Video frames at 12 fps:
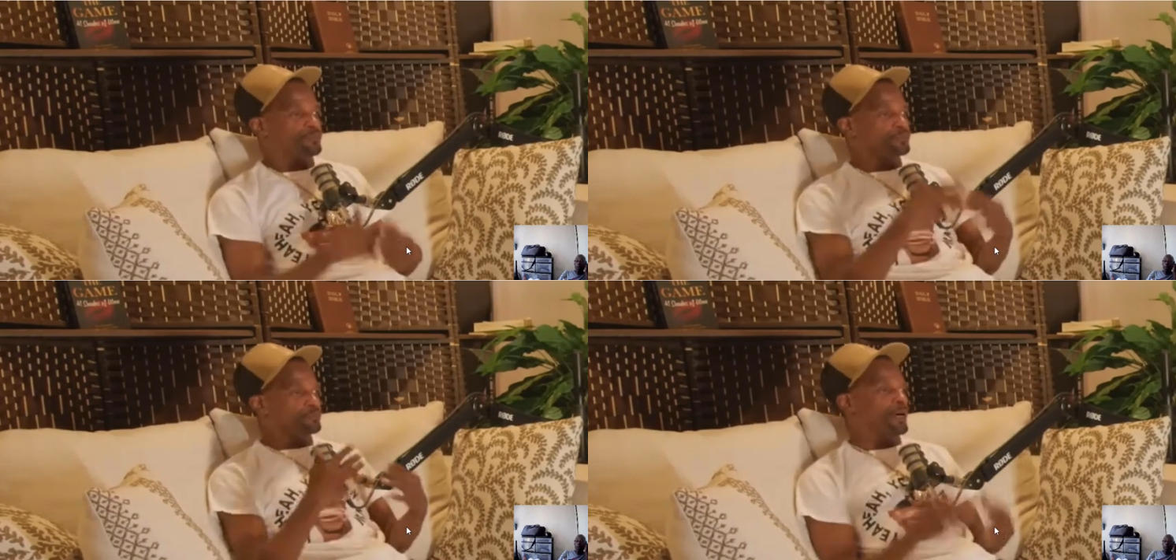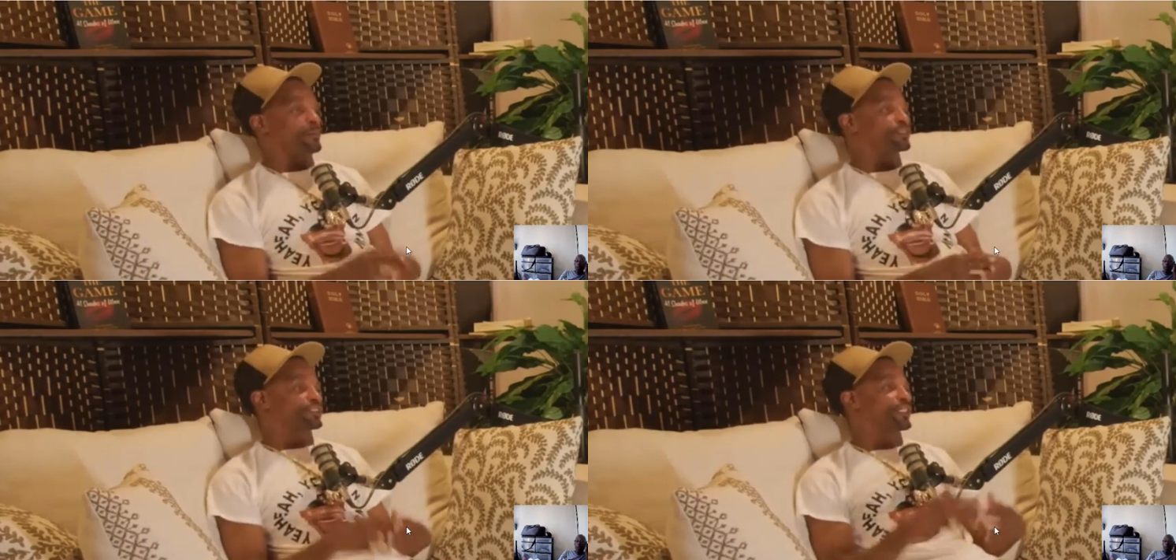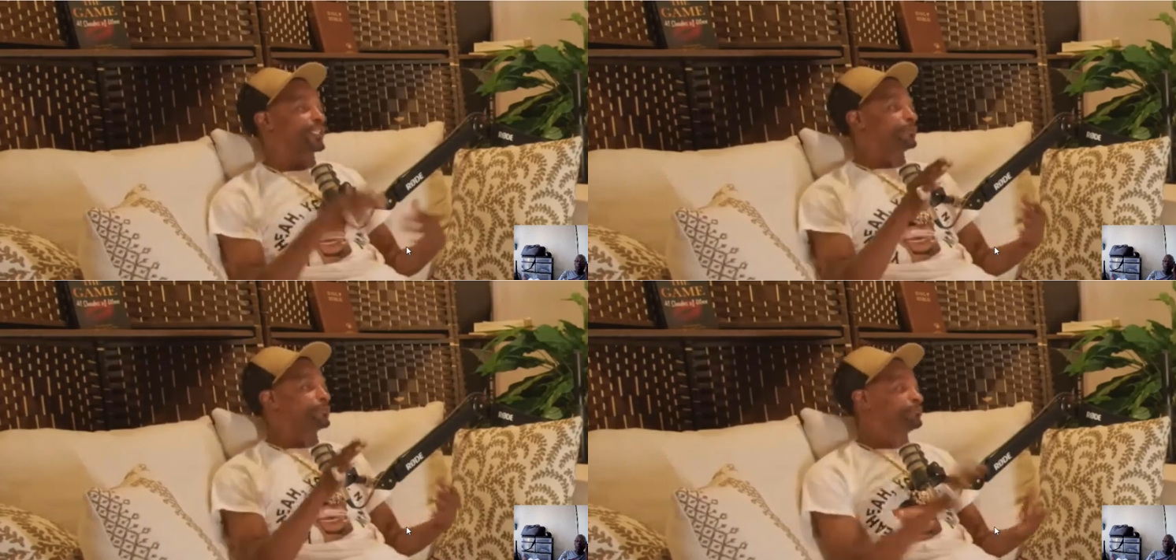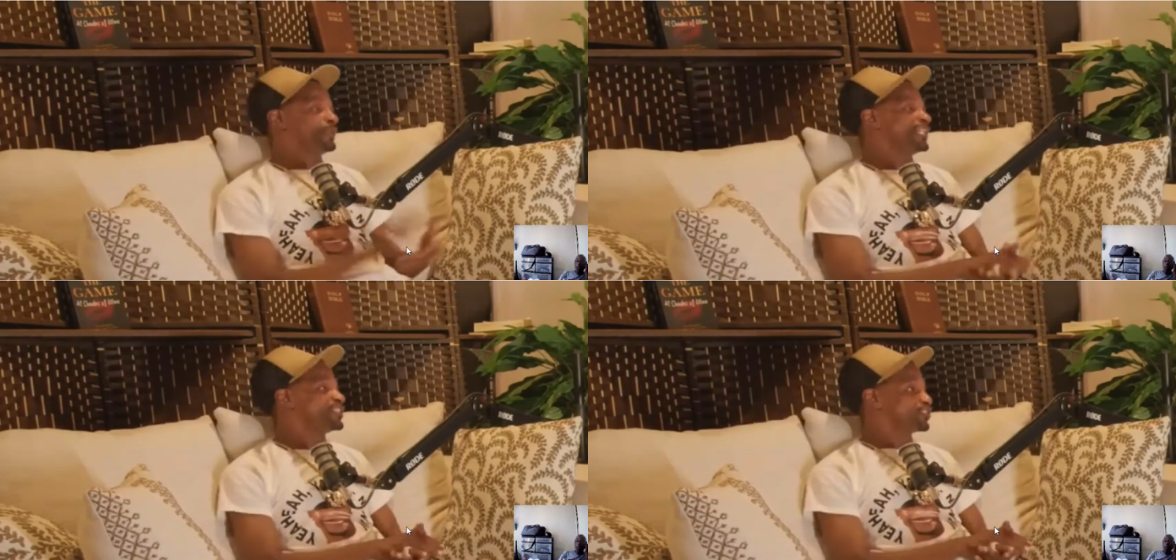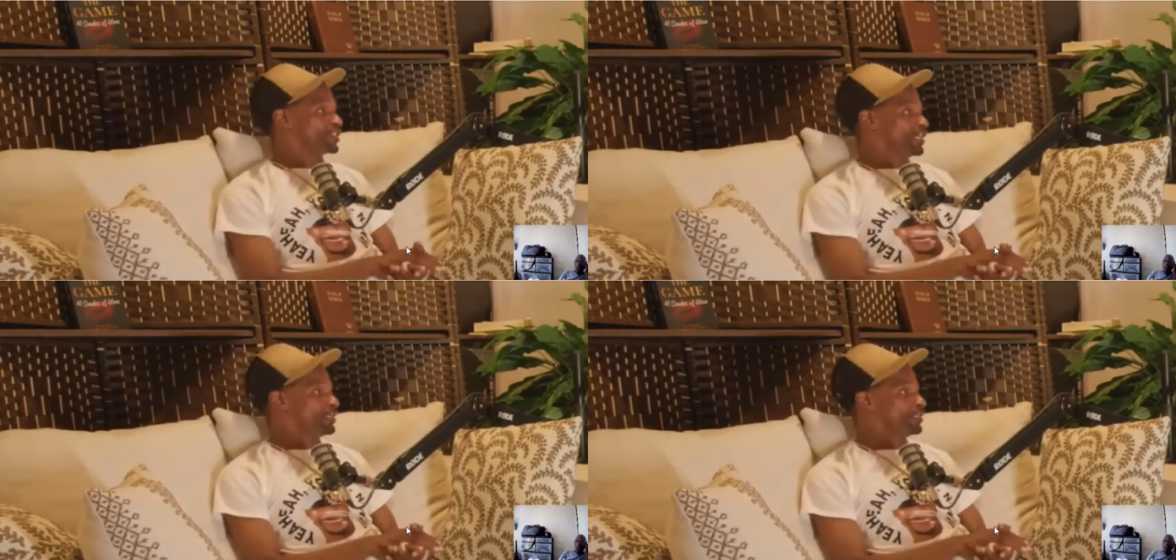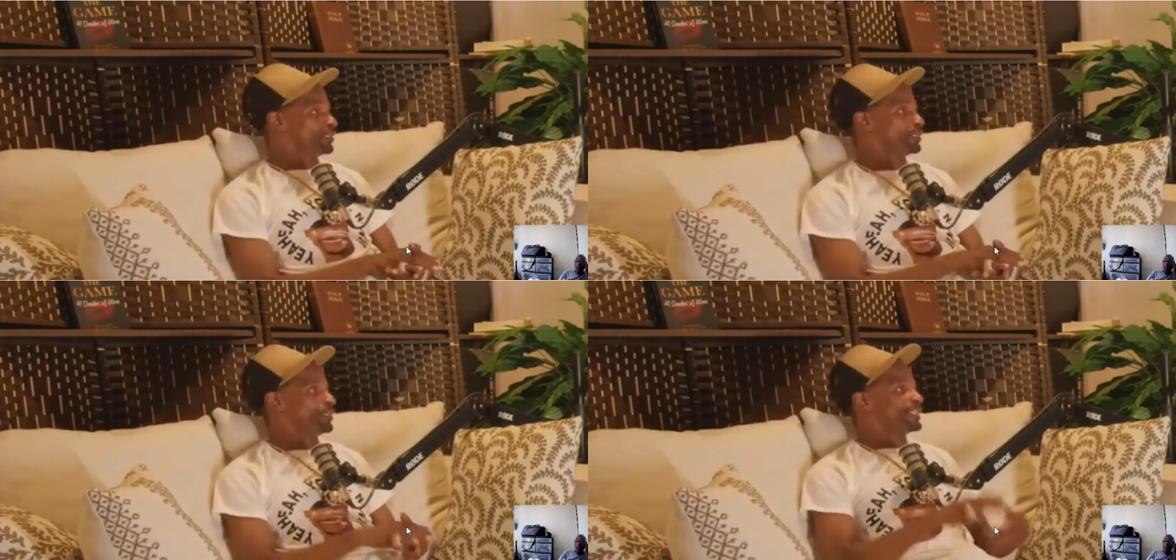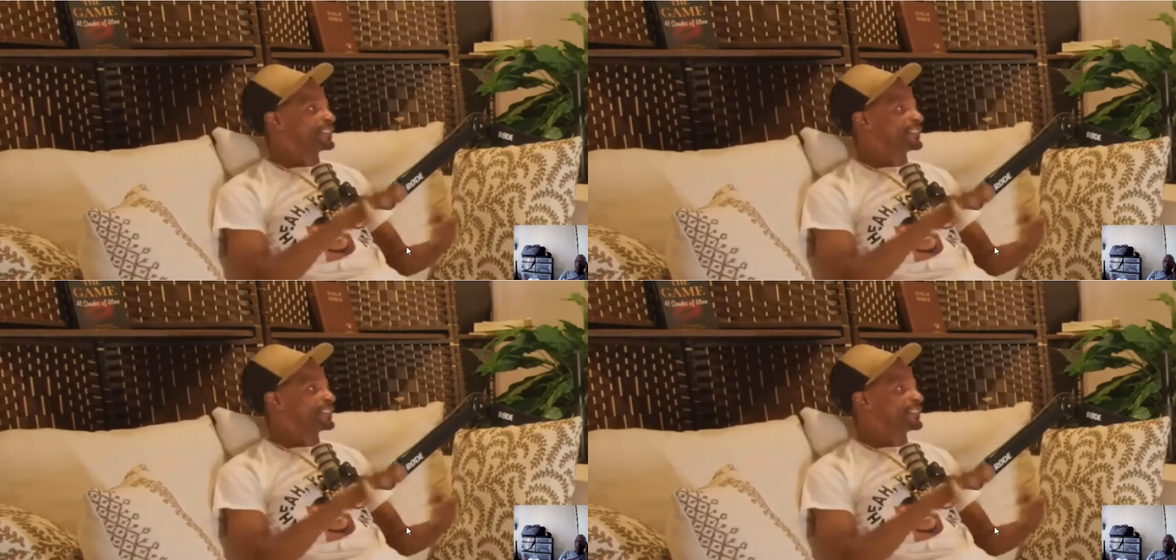If his mama saying, "Be still,